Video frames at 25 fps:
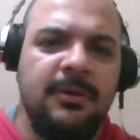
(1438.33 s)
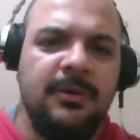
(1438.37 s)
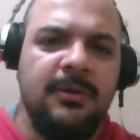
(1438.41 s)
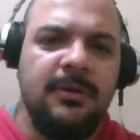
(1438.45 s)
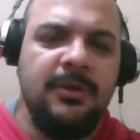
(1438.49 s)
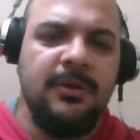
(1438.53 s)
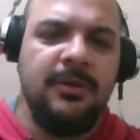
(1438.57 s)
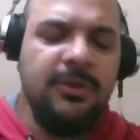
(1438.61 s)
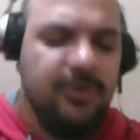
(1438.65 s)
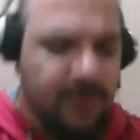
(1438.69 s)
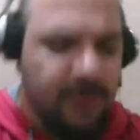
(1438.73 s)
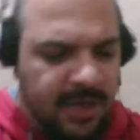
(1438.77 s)

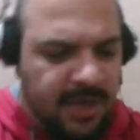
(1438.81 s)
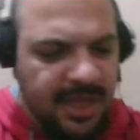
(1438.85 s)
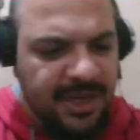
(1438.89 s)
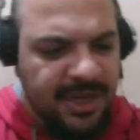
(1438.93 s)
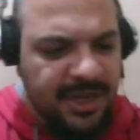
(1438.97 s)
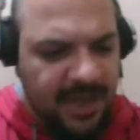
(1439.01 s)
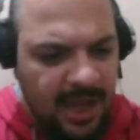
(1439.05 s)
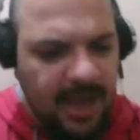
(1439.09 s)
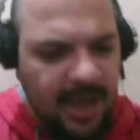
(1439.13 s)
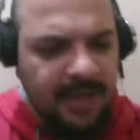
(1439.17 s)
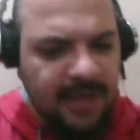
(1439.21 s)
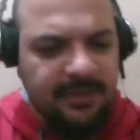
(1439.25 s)
You
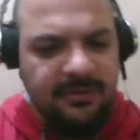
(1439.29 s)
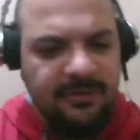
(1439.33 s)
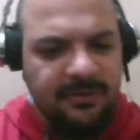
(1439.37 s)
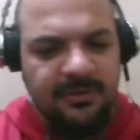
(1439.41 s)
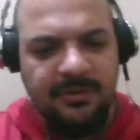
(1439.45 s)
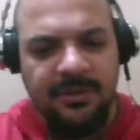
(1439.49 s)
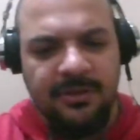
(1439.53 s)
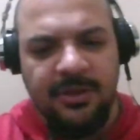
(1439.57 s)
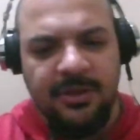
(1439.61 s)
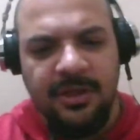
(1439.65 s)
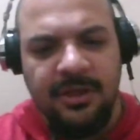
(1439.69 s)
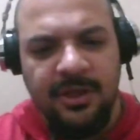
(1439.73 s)
cannot
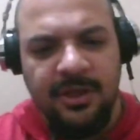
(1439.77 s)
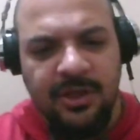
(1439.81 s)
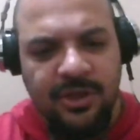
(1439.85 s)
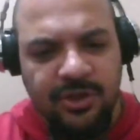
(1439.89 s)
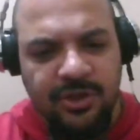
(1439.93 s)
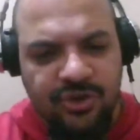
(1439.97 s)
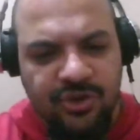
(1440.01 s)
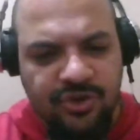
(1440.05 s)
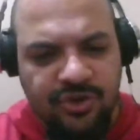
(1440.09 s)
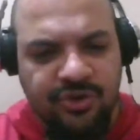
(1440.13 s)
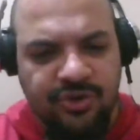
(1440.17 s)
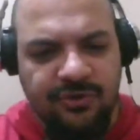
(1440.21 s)

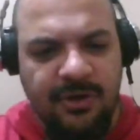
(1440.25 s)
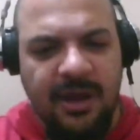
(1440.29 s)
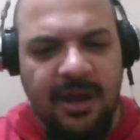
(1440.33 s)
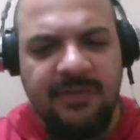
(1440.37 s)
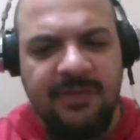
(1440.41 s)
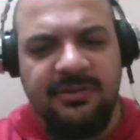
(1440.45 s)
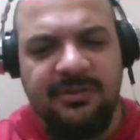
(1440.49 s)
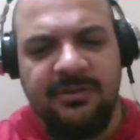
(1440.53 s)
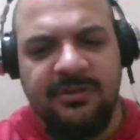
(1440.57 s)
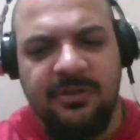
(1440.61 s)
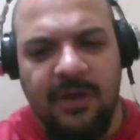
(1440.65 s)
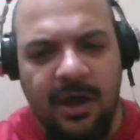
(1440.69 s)

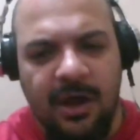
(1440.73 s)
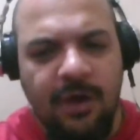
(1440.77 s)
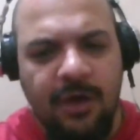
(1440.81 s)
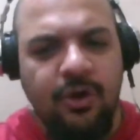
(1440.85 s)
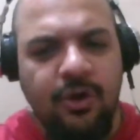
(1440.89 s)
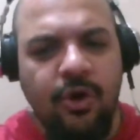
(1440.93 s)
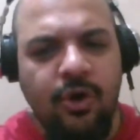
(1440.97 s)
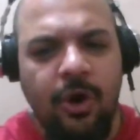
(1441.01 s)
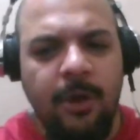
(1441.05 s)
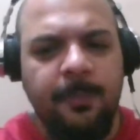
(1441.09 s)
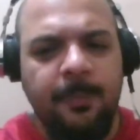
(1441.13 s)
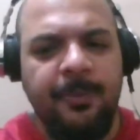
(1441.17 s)
trust a
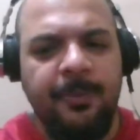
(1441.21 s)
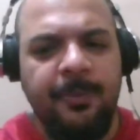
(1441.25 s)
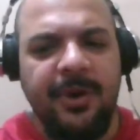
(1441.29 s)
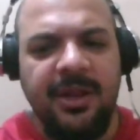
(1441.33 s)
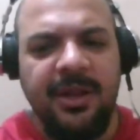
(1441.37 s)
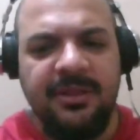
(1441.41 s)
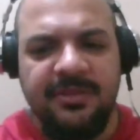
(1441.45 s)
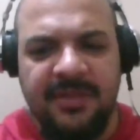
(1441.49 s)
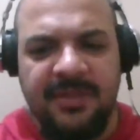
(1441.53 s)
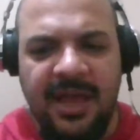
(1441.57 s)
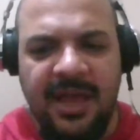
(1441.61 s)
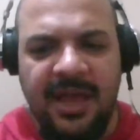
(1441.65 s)

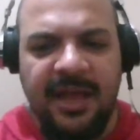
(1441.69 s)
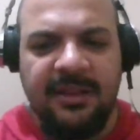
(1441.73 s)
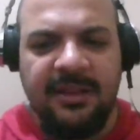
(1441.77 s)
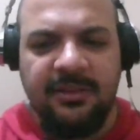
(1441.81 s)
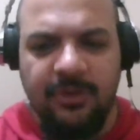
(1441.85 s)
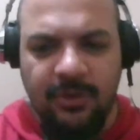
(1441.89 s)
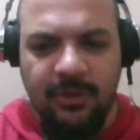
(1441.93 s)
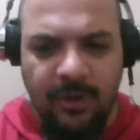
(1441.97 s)
corporate that